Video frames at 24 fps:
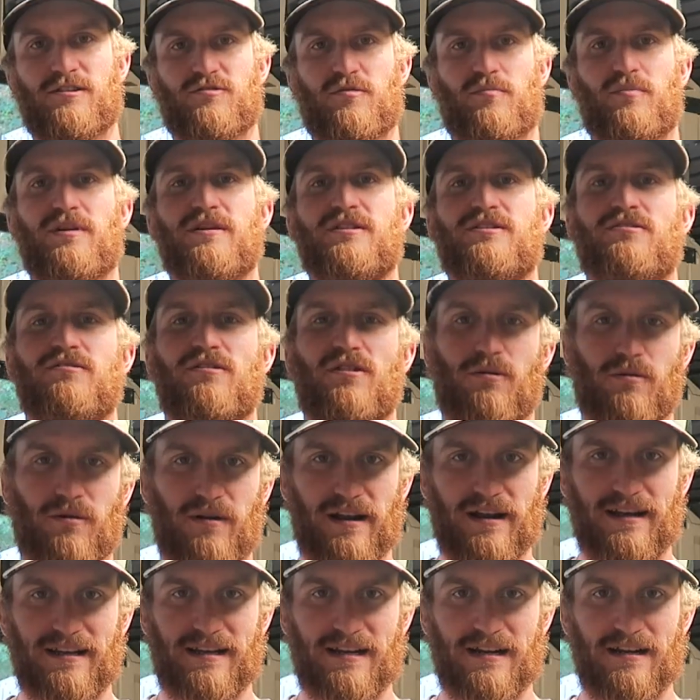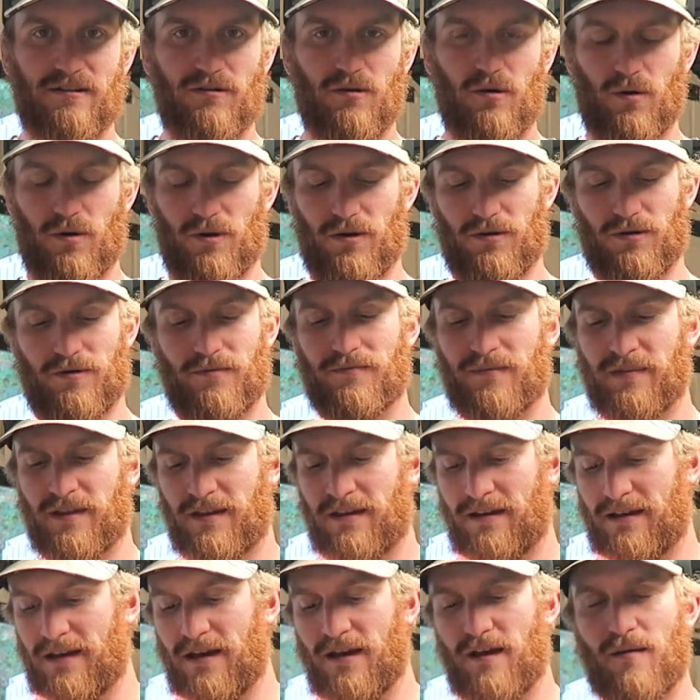is replace your lower end gear oil.
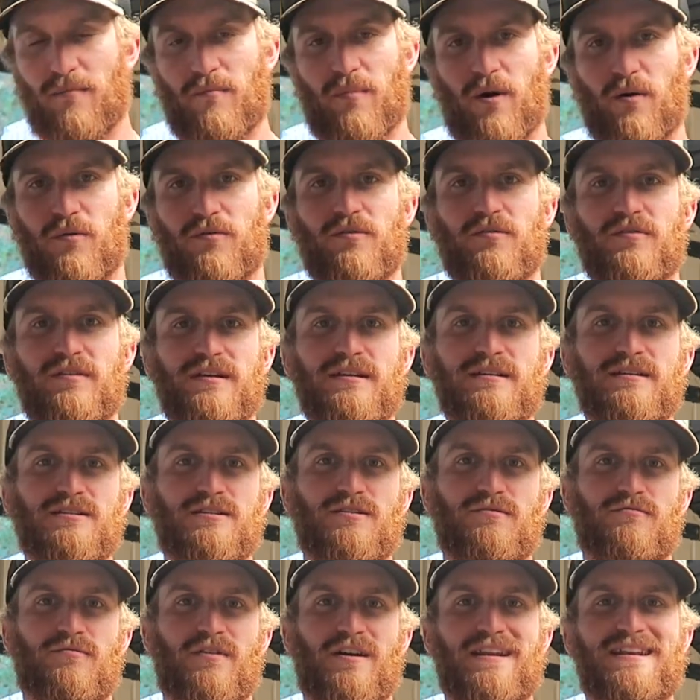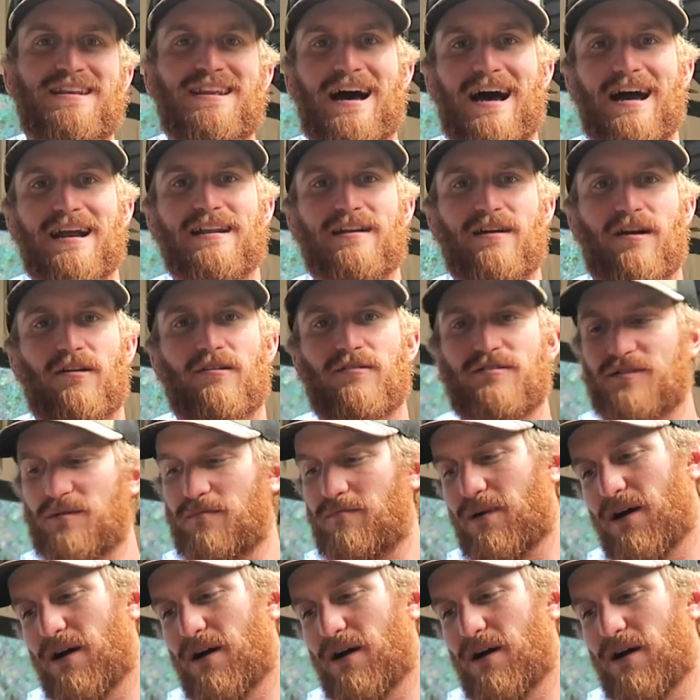Both of these run $9 a